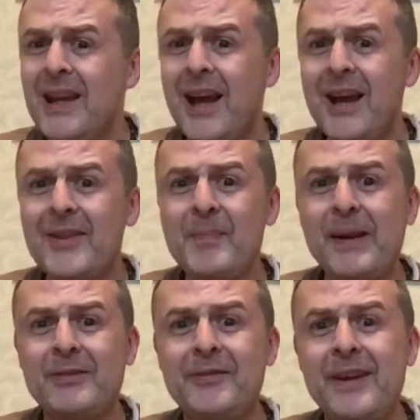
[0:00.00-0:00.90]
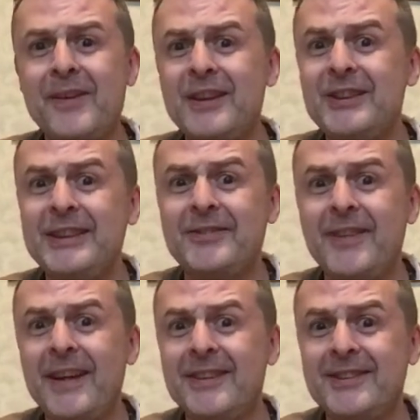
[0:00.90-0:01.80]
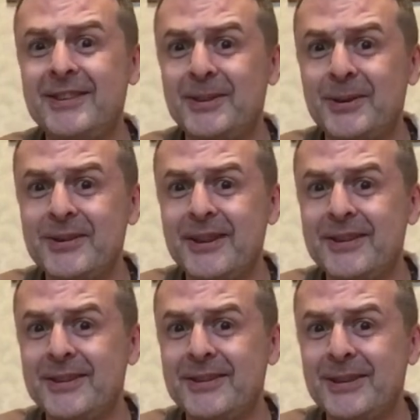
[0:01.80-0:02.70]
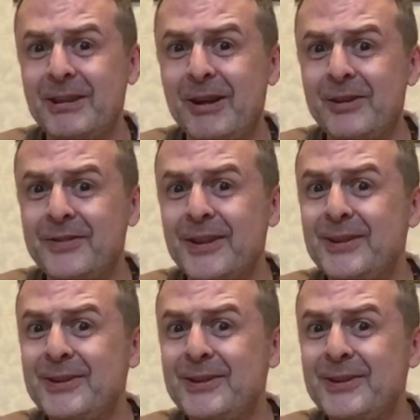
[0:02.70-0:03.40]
the big reveal that she's Vader's daughter doesn't go over